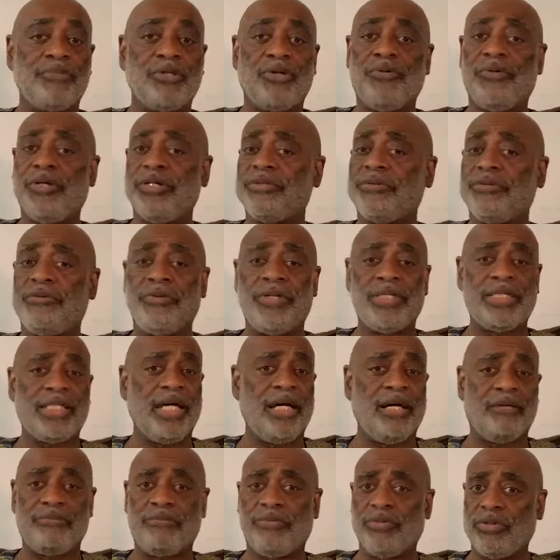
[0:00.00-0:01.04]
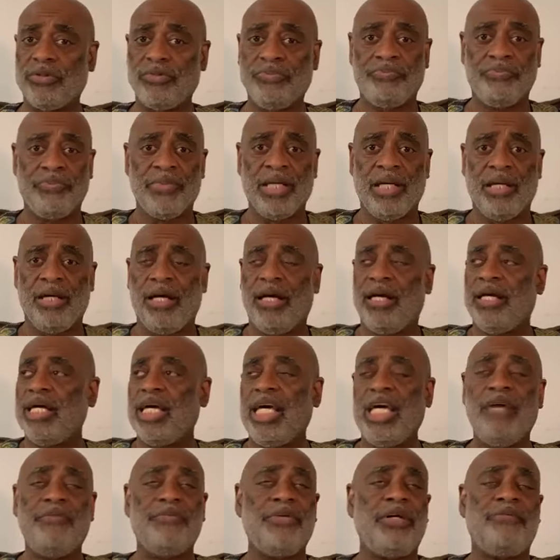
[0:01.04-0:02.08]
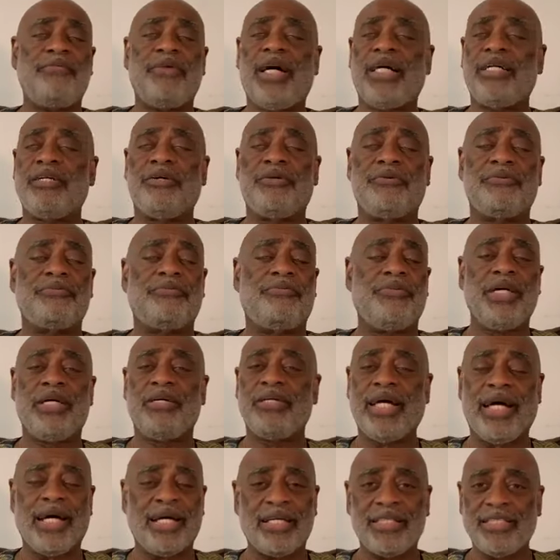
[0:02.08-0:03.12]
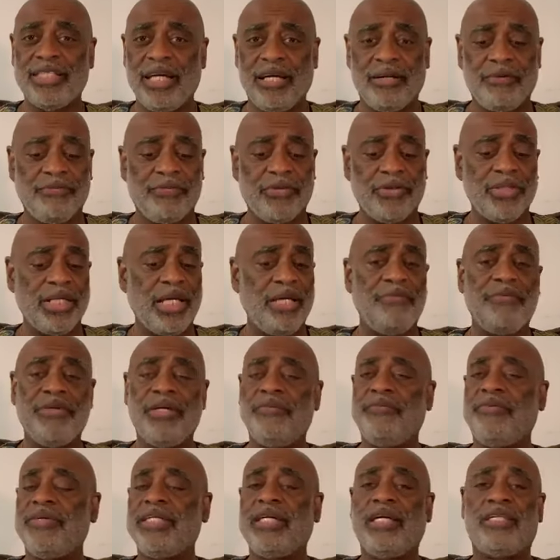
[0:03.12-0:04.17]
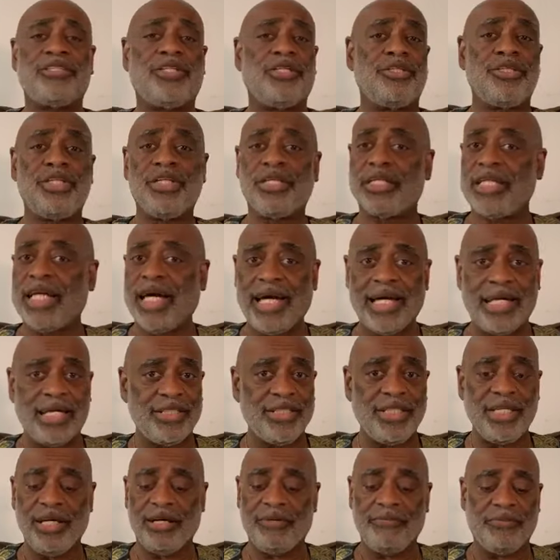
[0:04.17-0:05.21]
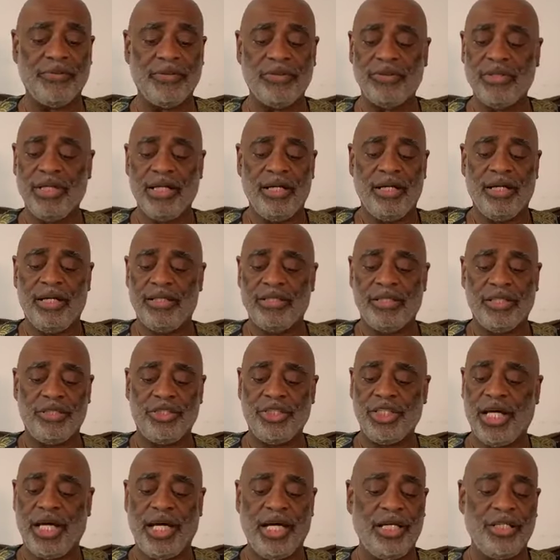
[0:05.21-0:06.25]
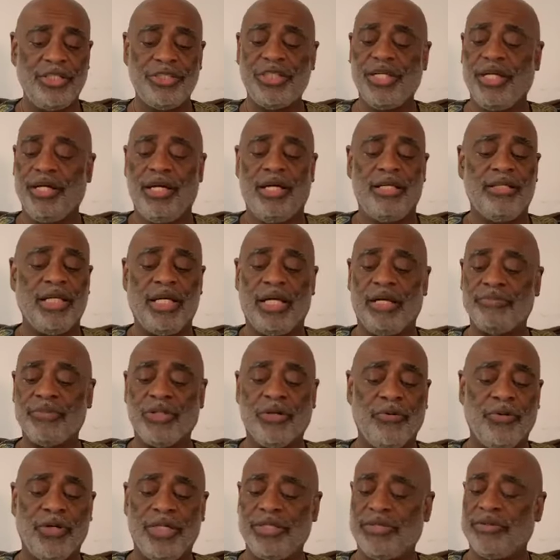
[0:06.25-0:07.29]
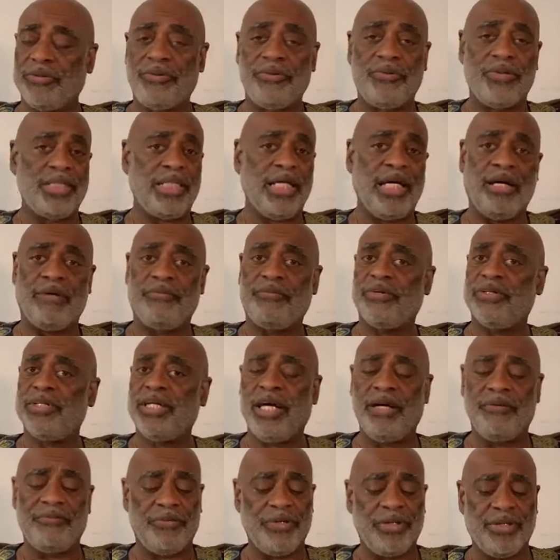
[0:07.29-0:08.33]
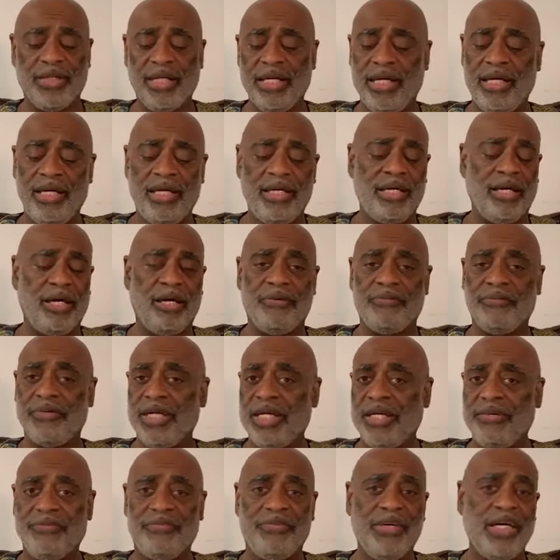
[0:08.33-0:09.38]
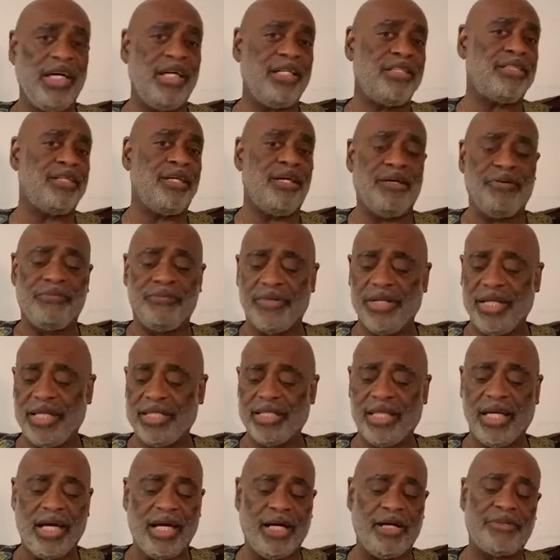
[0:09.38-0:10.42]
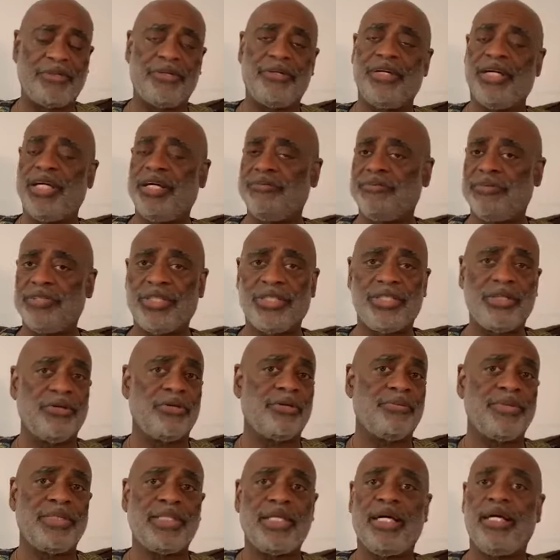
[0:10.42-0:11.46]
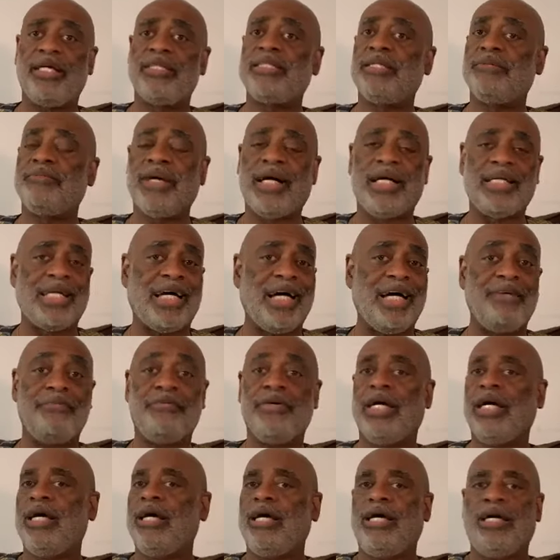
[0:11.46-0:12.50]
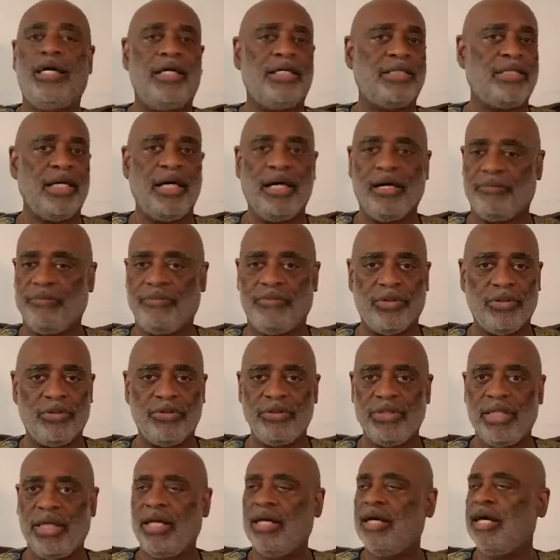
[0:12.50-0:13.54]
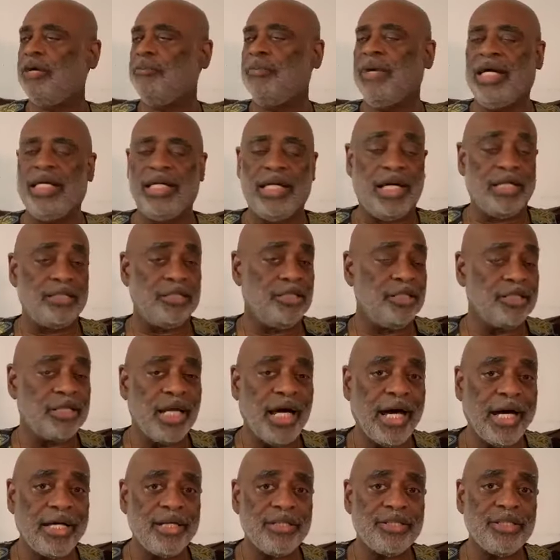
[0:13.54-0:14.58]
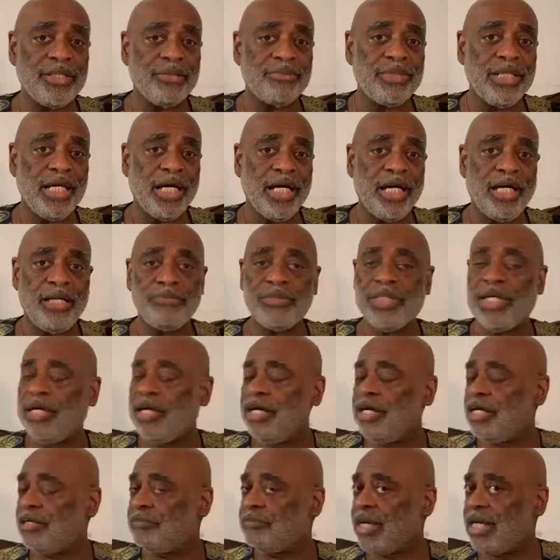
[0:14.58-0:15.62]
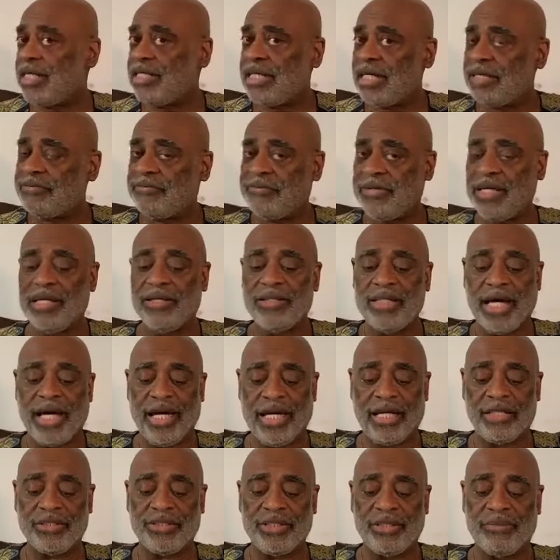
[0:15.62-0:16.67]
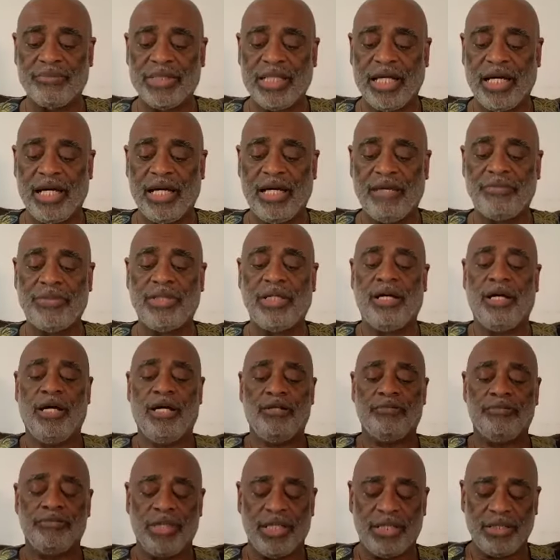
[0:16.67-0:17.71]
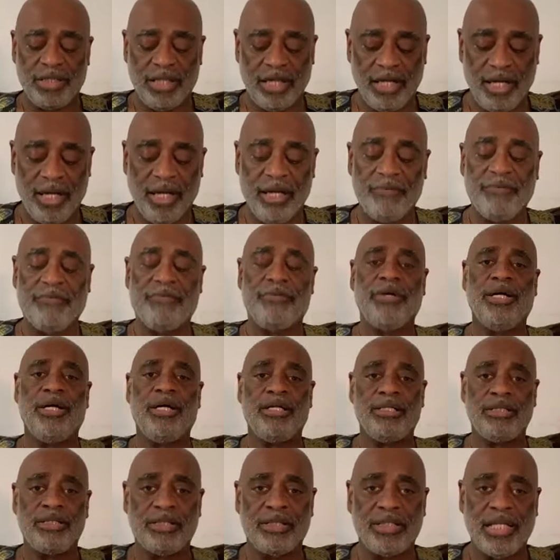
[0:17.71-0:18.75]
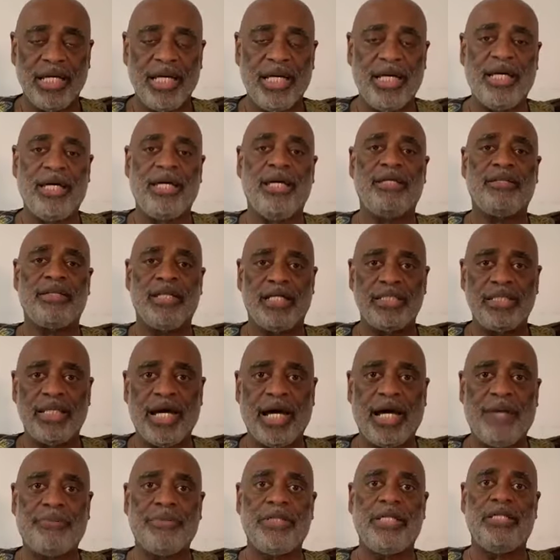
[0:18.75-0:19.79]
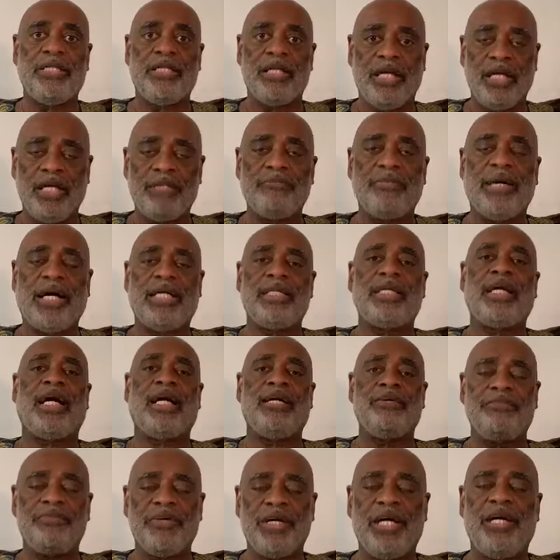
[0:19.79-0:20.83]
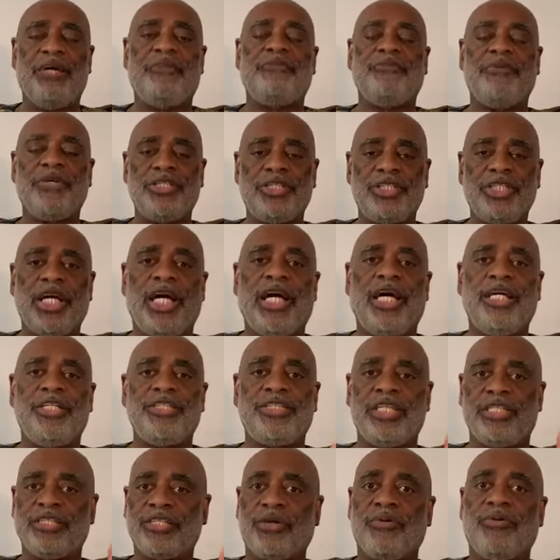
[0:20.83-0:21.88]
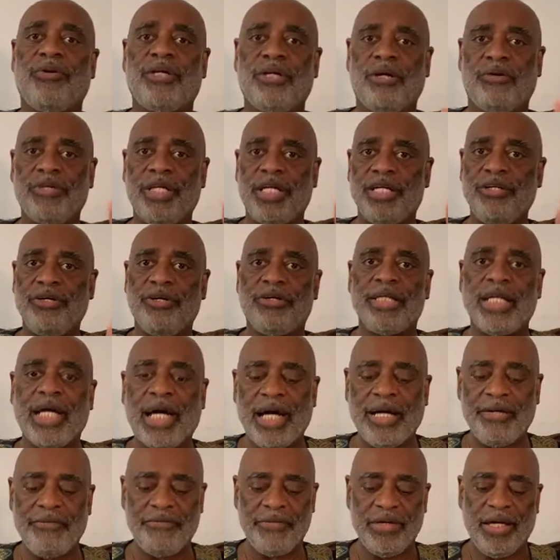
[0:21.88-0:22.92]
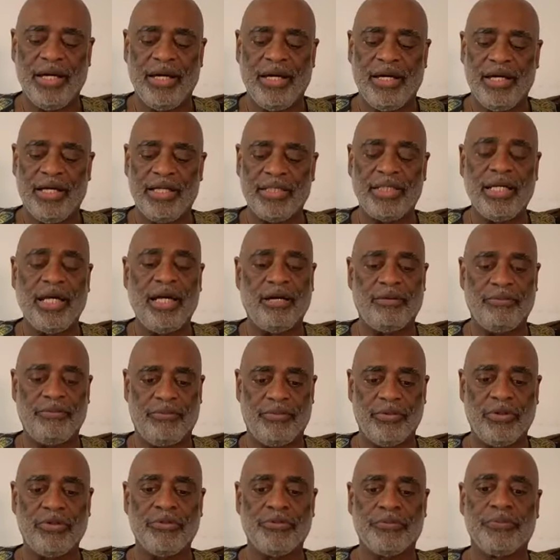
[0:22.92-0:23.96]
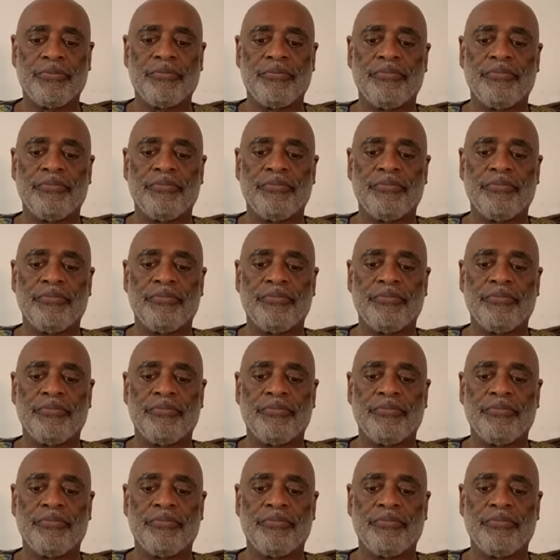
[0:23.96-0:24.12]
I'm going through is helpful. Even if I don't feel like it's helpful, even if it doesn't look like it's helpful, the change that I'm going through is helpful. Everything, every event, every encounter, every circumstance in my life is helpful. It may not look like it sometimes. It might not feel like it sometimes, but everything that's happening in my life, every change that's going on in your life is helpful.